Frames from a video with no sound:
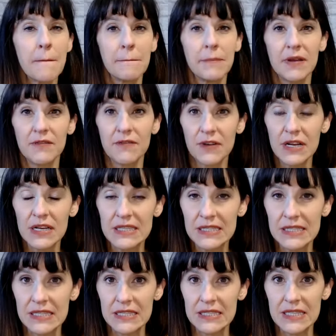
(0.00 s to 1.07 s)
But for
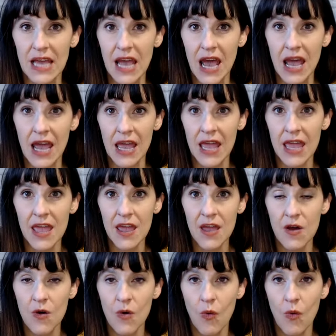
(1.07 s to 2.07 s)
instance, I